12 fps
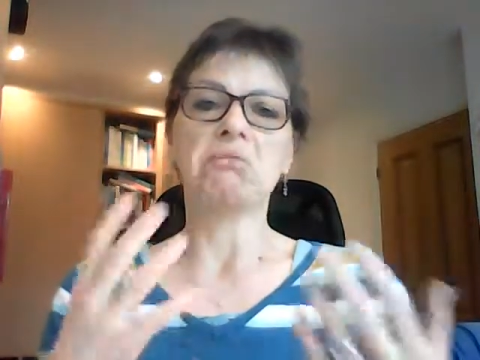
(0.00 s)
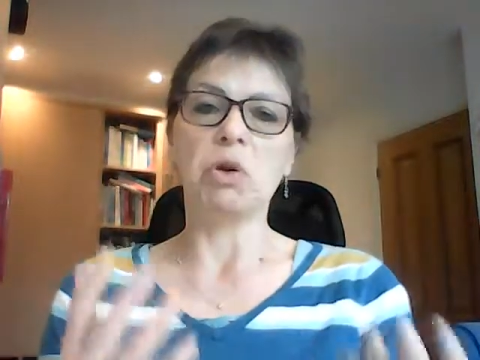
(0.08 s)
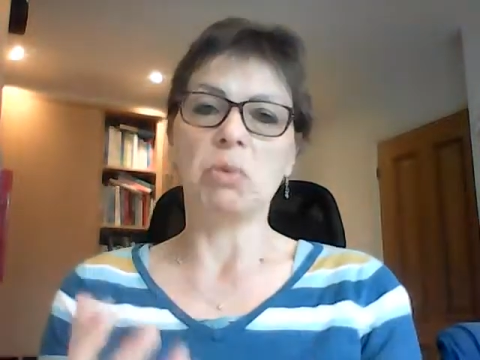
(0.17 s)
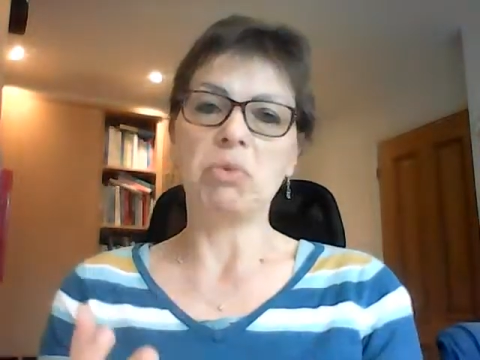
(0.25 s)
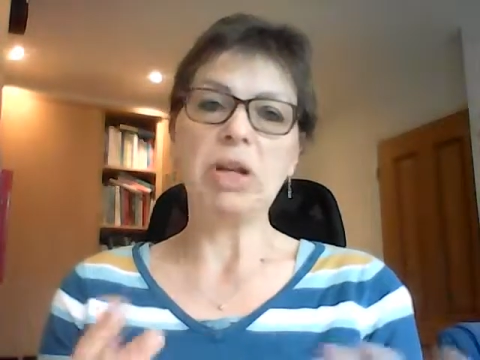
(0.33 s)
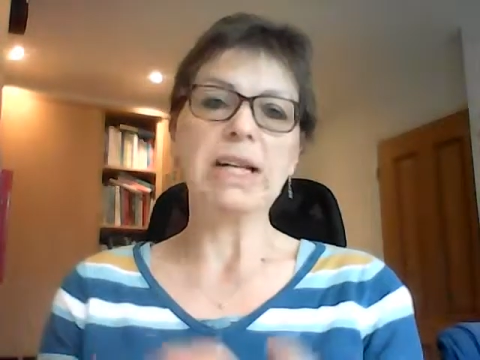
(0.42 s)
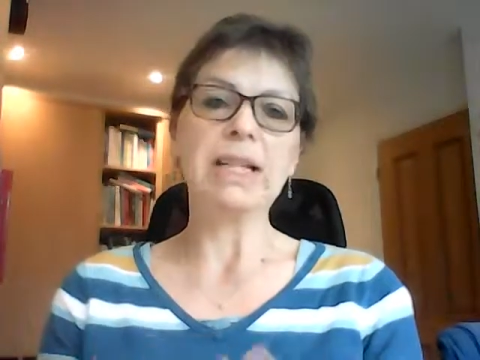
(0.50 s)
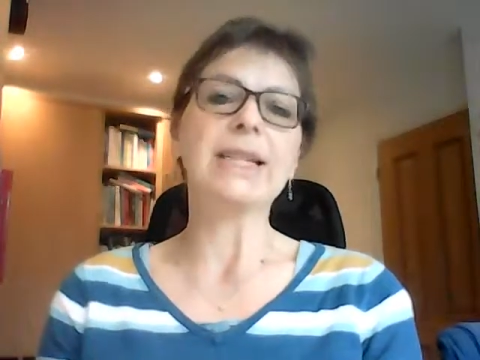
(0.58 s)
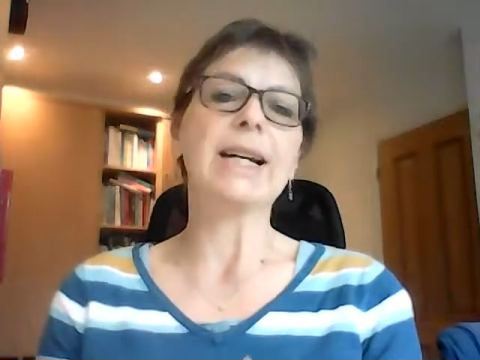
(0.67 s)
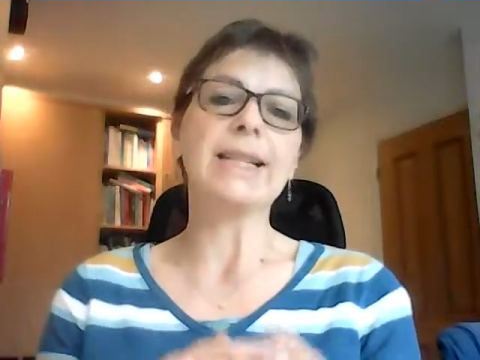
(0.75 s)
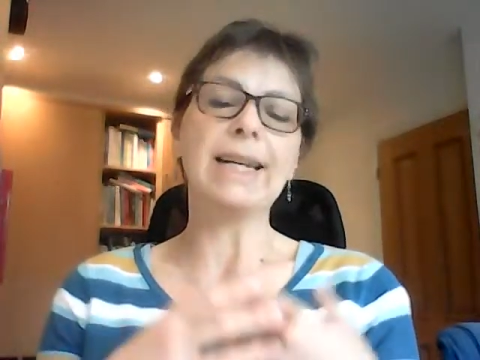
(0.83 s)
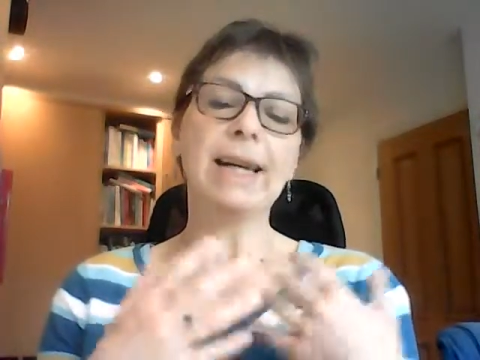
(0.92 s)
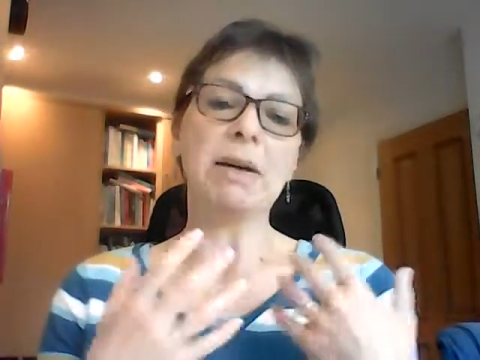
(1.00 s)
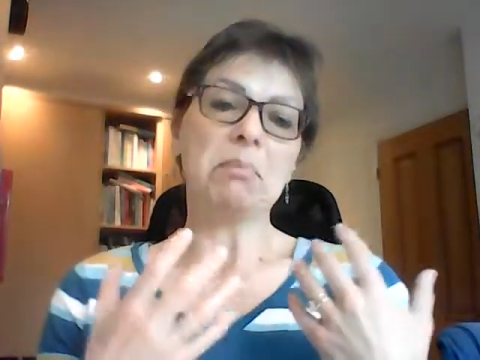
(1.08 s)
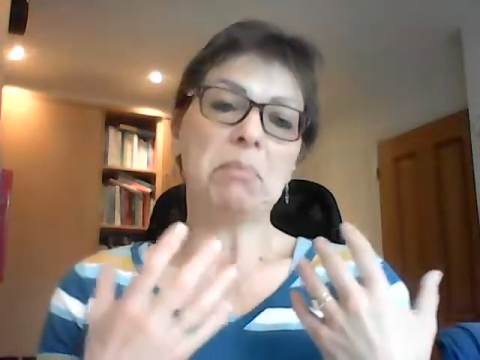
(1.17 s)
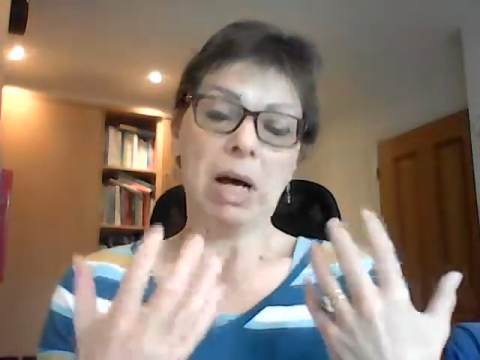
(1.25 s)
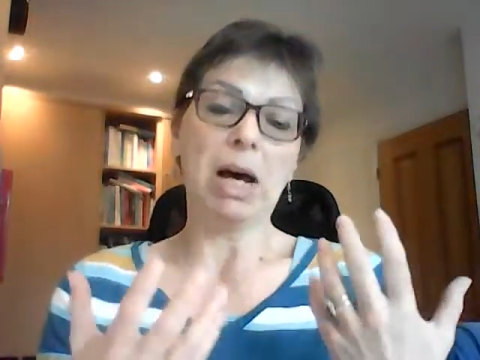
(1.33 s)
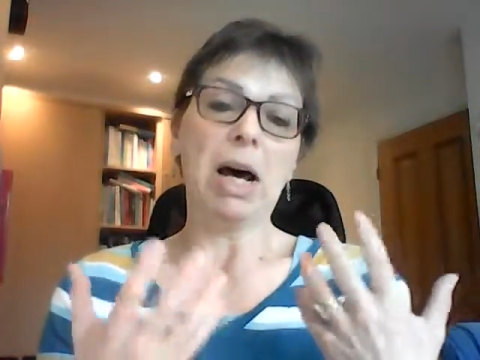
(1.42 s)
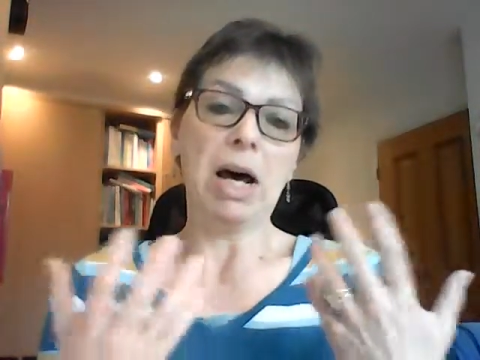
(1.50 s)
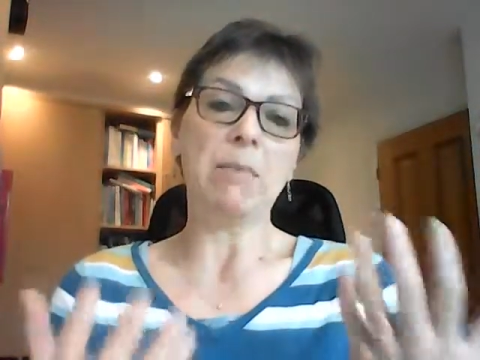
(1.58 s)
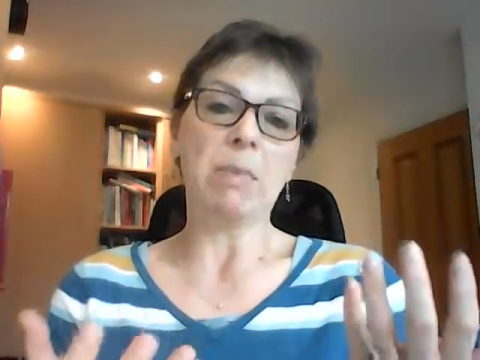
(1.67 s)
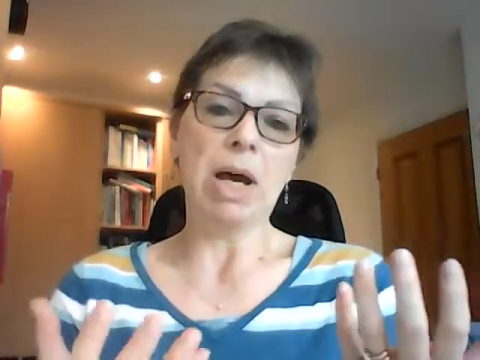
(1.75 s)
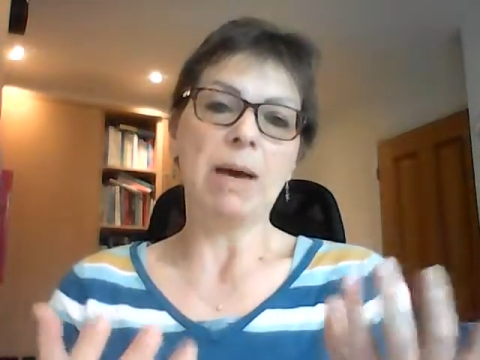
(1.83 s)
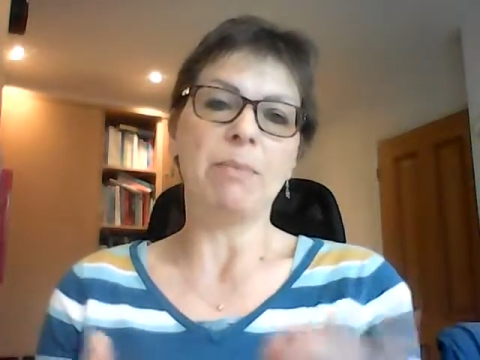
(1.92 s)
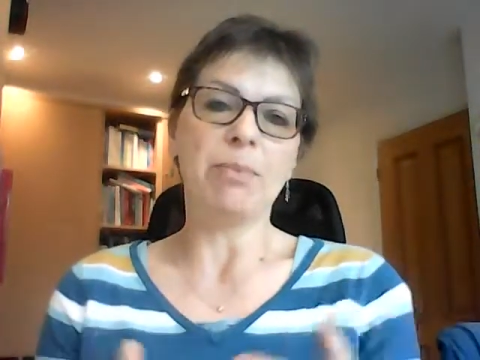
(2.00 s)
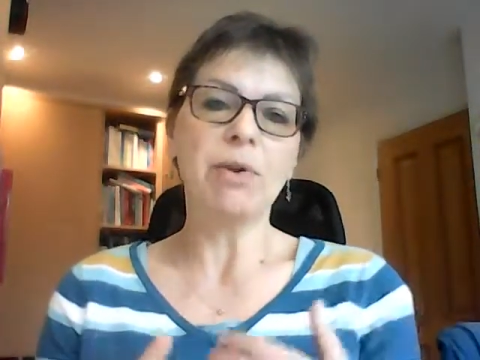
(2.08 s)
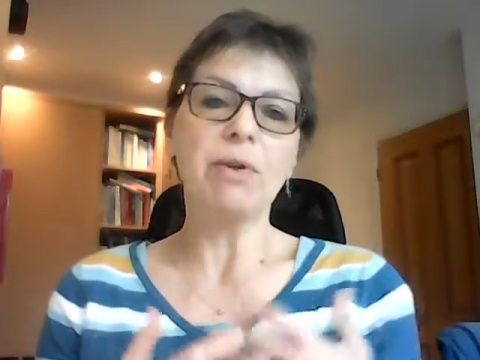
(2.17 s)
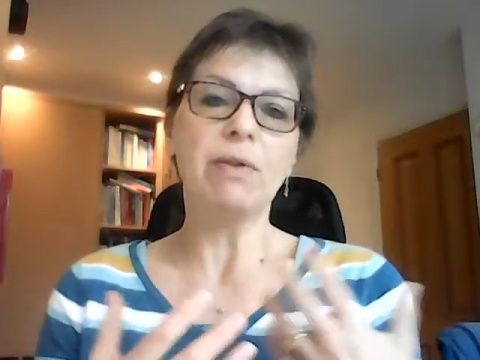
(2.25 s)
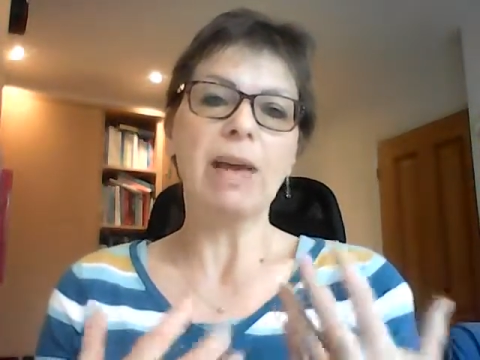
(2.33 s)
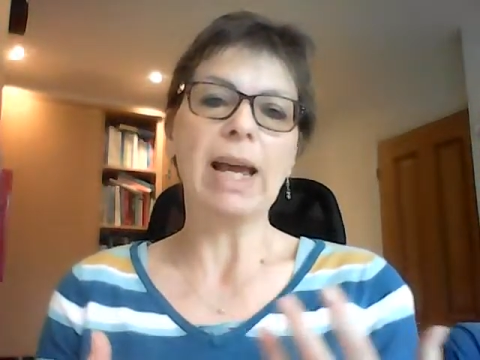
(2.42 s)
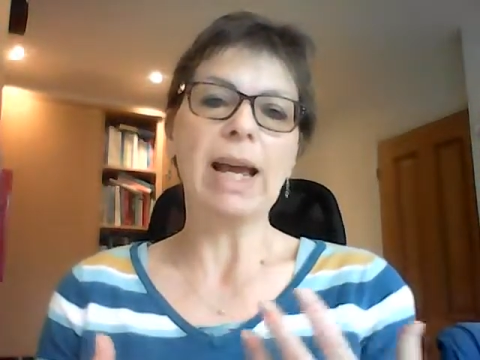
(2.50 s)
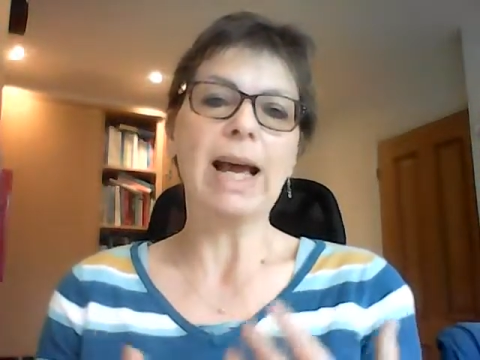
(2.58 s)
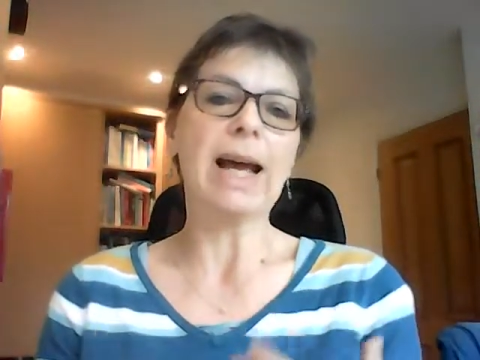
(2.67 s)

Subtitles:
not brilliant at it, but I'm improving,